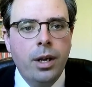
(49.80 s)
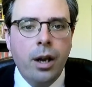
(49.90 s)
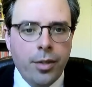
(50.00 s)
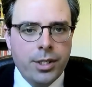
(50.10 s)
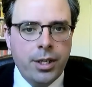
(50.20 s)

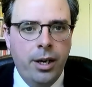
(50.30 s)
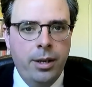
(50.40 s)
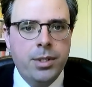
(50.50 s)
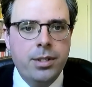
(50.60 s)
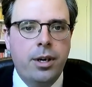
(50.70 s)
At other
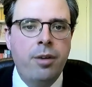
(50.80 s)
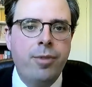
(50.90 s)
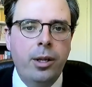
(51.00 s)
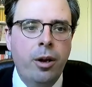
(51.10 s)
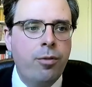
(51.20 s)
times I've
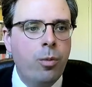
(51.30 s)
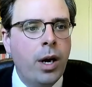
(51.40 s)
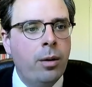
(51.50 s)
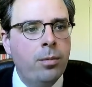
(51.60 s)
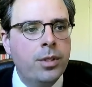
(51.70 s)
felt
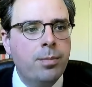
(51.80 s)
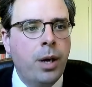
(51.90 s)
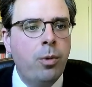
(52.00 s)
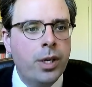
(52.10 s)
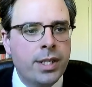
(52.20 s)
overwhelmed
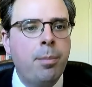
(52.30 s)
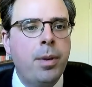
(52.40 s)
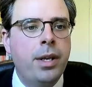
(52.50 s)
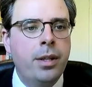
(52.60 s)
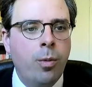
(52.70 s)
by what is
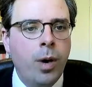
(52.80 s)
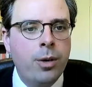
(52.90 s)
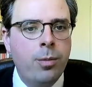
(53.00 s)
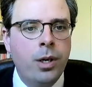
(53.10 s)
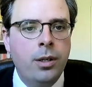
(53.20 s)
happening in the
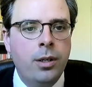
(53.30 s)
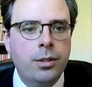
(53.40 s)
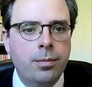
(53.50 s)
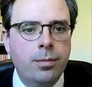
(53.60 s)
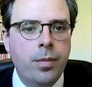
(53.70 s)
wider world,
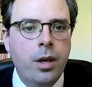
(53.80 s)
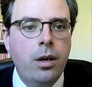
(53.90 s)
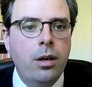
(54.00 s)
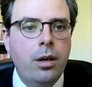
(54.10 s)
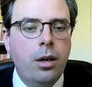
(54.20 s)

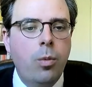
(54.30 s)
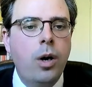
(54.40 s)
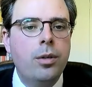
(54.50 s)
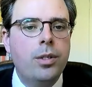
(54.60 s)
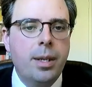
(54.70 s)
a
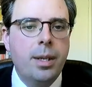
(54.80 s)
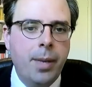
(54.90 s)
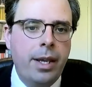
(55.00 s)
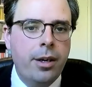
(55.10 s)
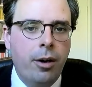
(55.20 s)
world
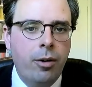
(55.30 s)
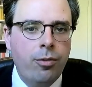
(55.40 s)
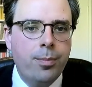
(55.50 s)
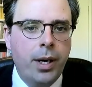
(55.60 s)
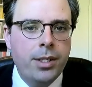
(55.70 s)
seemingly
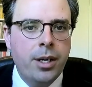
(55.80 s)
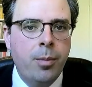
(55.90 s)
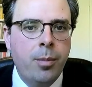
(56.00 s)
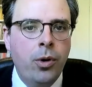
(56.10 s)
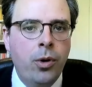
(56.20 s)
engulfed by
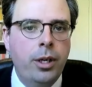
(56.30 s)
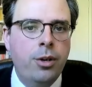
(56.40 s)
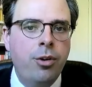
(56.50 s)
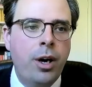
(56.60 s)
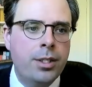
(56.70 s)
turmoil and
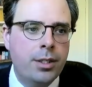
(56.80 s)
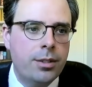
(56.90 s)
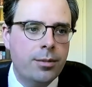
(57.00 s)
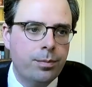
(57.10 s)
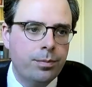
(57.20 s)
crisis.